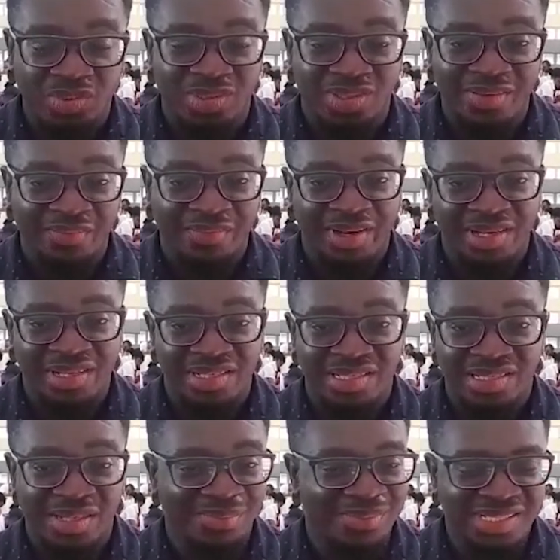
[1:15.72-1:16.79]
different
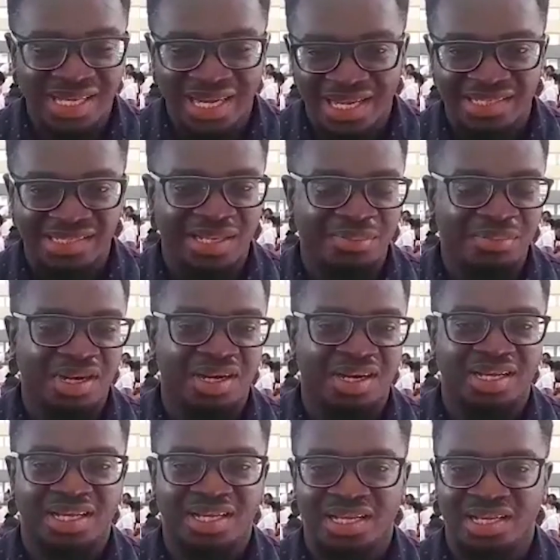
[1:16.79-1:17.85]
signs and
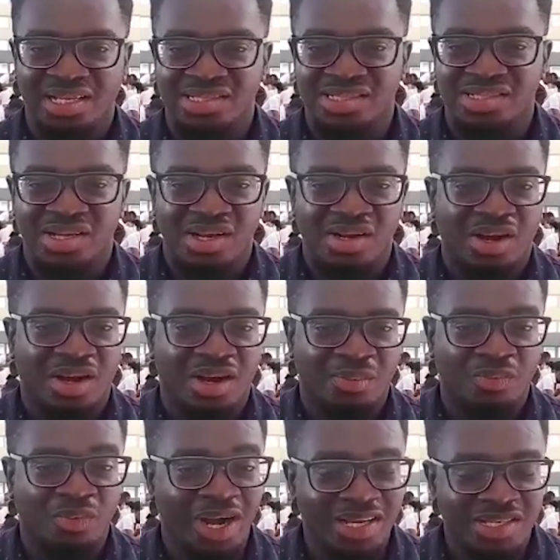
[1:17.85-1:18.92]
markings,
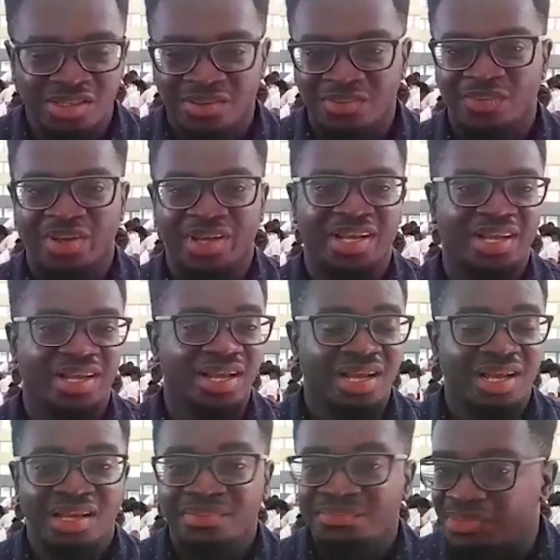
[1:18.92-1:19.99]
rights of way,
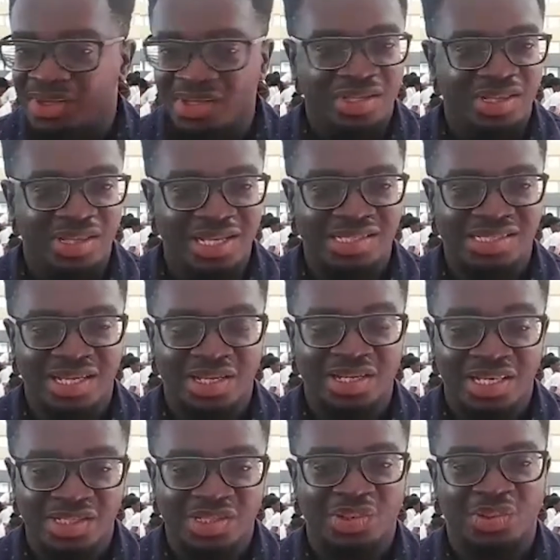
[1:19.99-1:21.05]
things that you
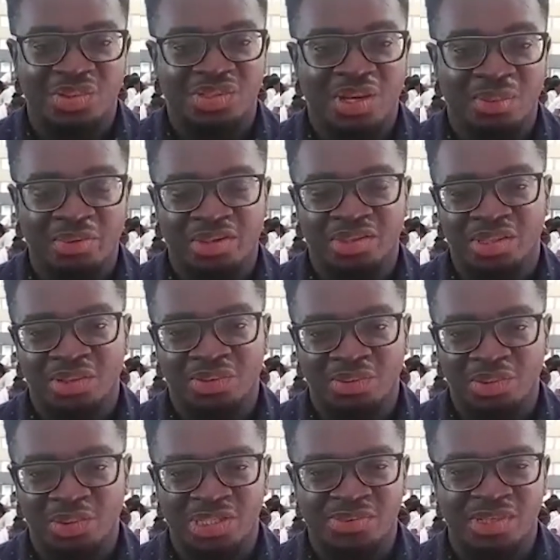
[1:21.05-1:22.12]
need to know to operate on the
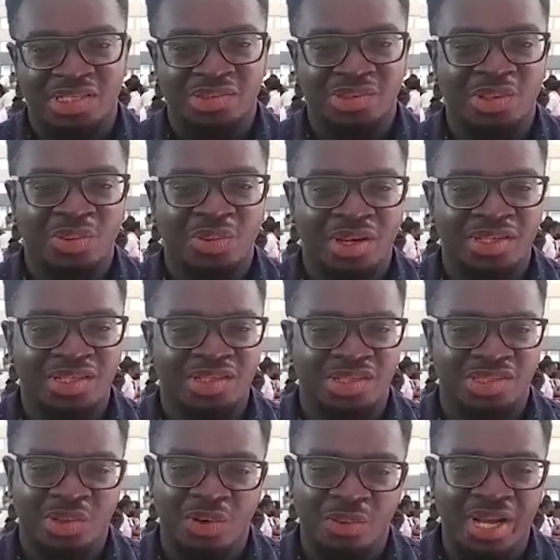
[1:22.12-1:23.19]
road, is because we don't want you to
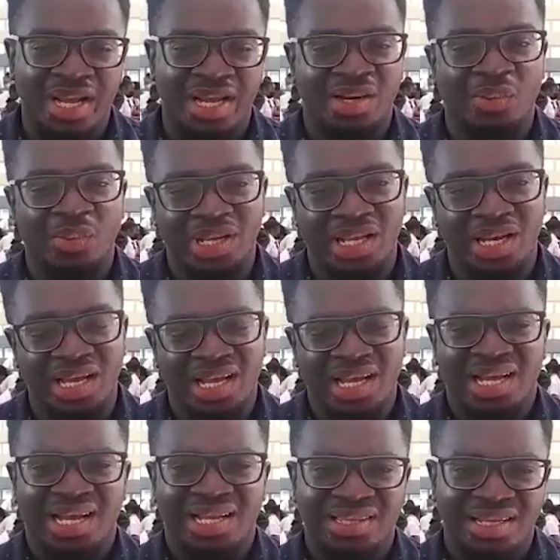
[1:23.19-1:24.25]
just go behind a wheel
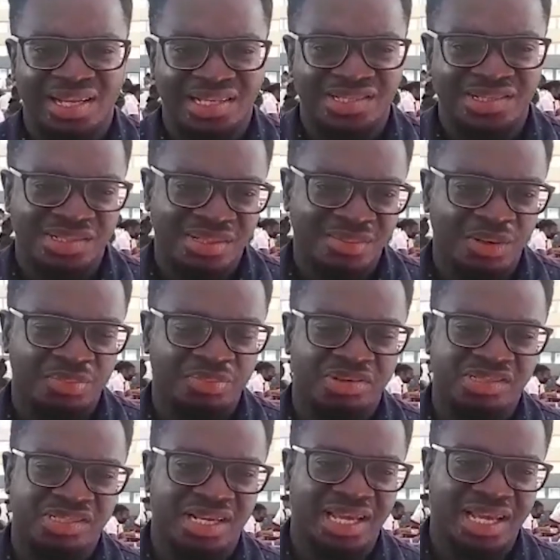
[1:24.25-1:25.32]
and think it's just about
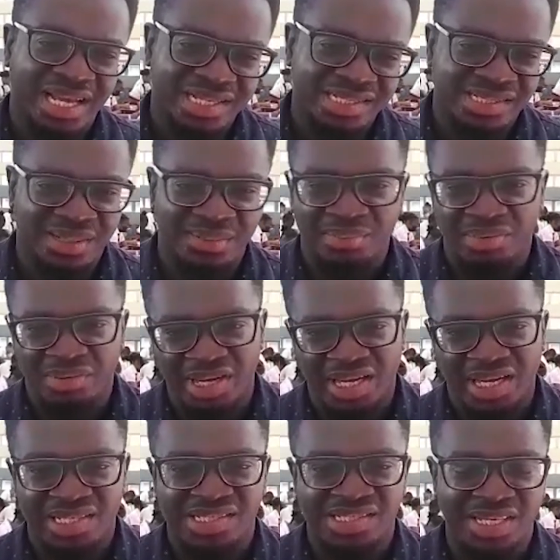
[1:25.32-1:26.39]
pressing gas and
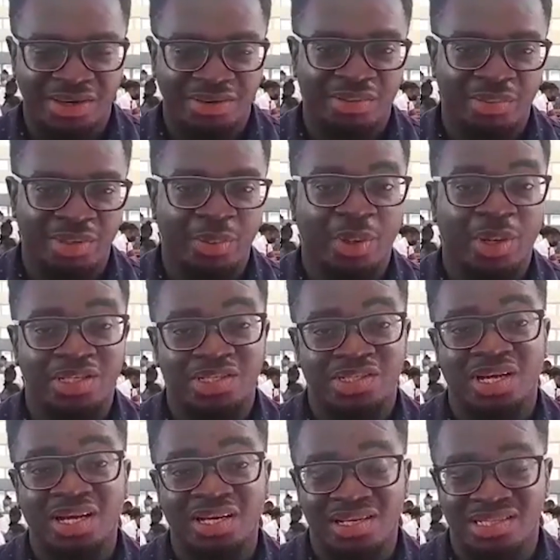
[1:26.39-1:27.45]
brake and steering. We want you
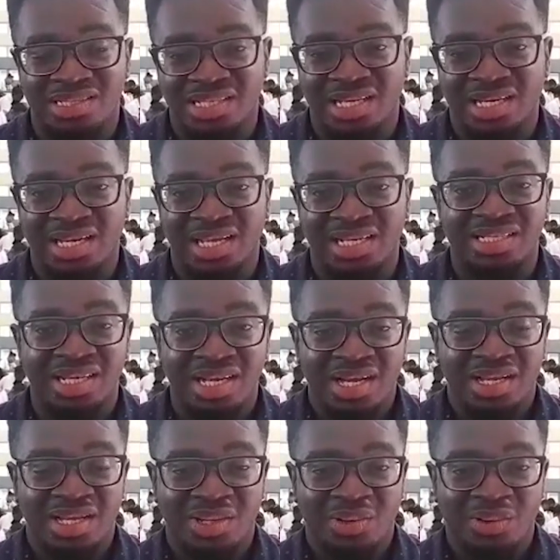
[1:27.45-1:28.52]
to understand that
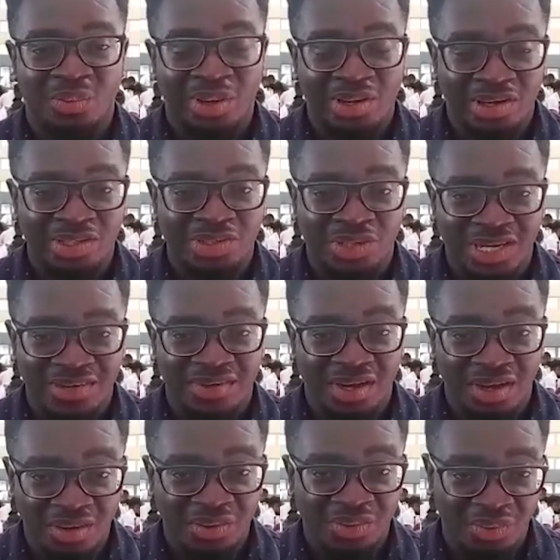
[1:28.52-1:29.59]
when you're
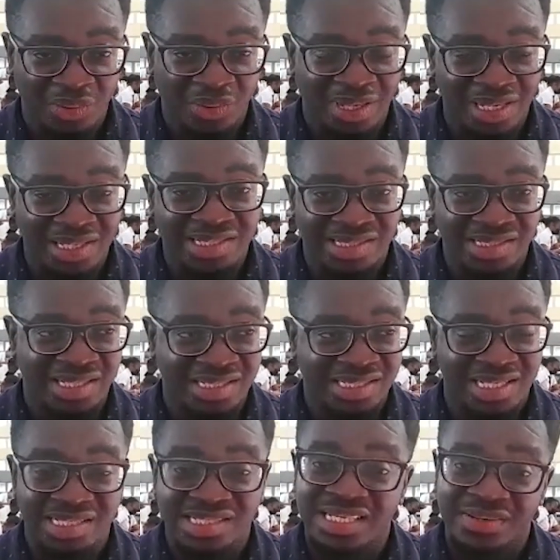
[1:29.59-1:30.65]
driving on the road, it's
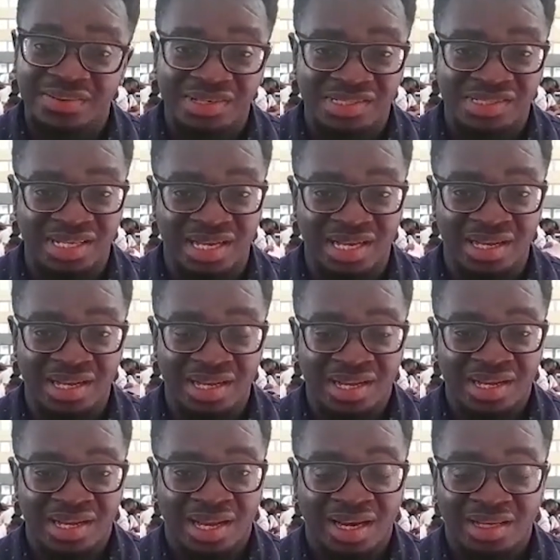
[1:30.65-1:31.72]
a serious thing.
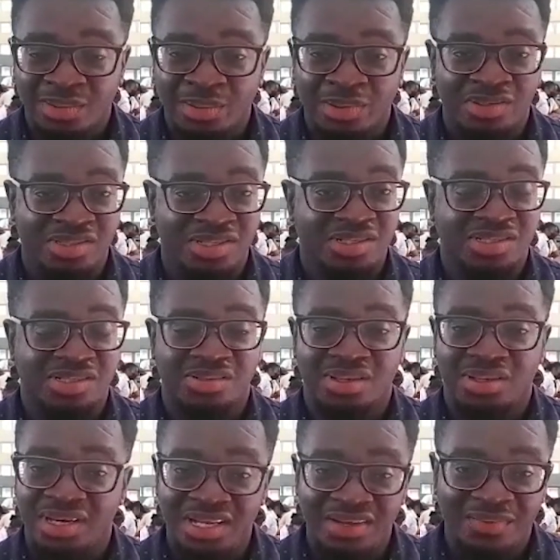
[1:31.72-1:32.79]
A lot of persons
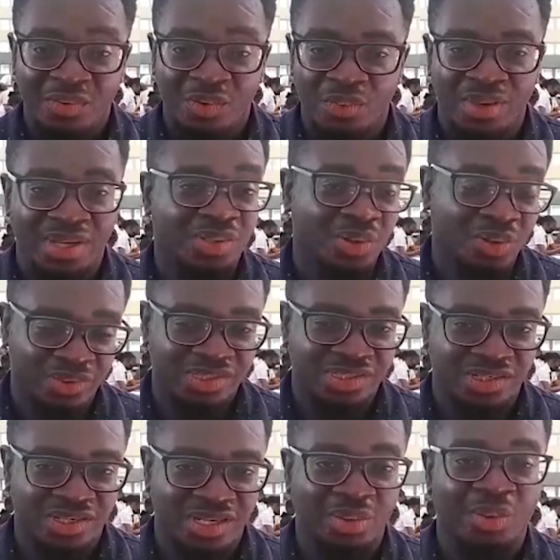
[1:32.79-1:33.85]
leave home and don't
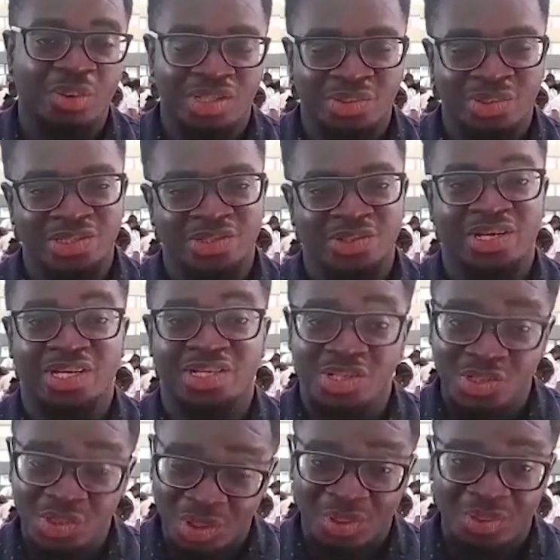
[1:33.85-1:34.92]
return, and we want to ensure
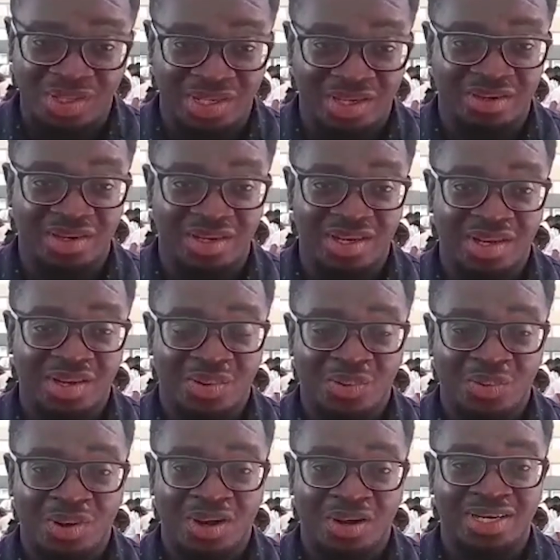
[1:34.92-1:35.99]
that you out there
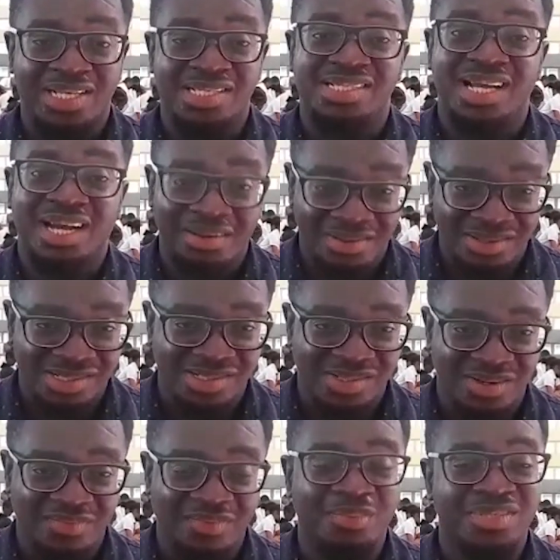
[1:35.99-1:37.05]
who are desirous
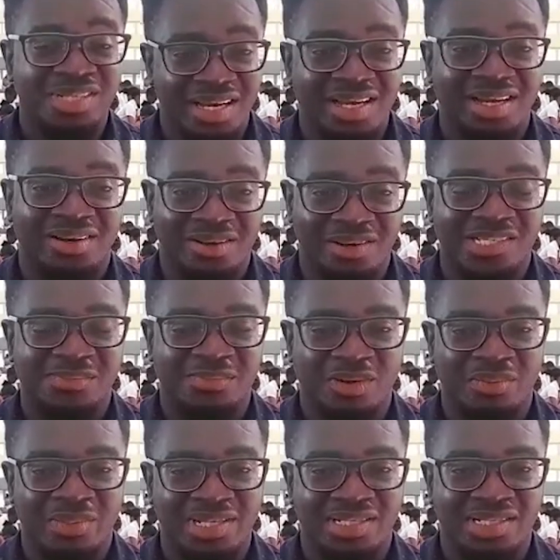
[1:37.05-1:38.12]
of obtaining a learner's
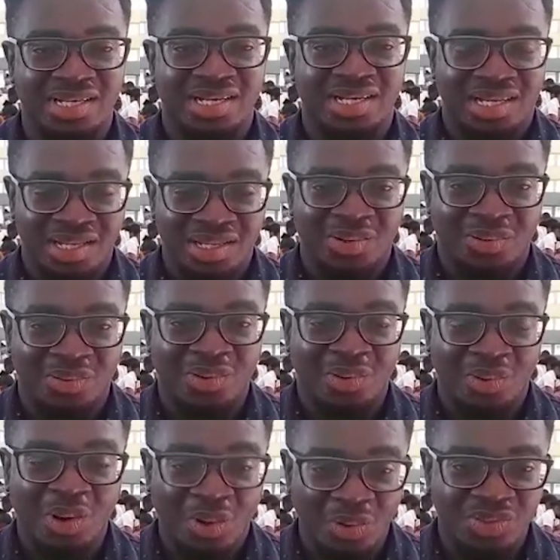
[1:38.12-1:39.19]
permit
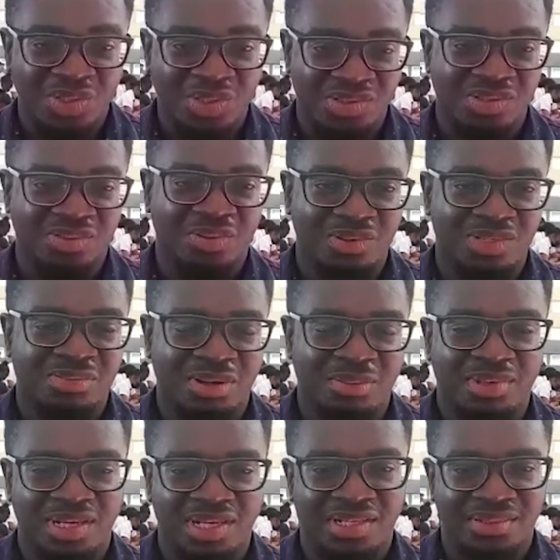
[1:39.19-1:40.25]
know how to use the roads
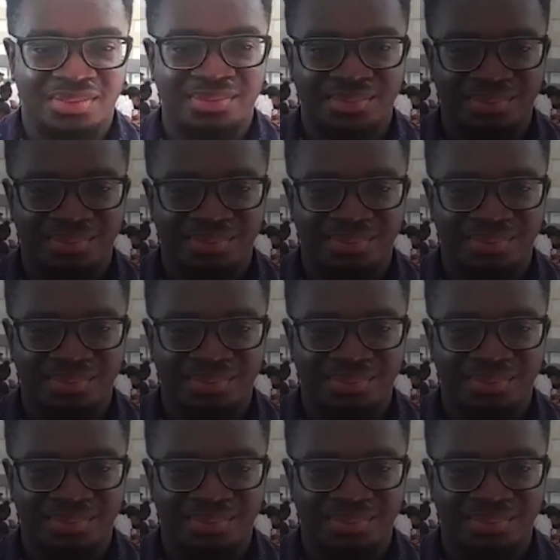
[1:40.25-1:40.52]
properly.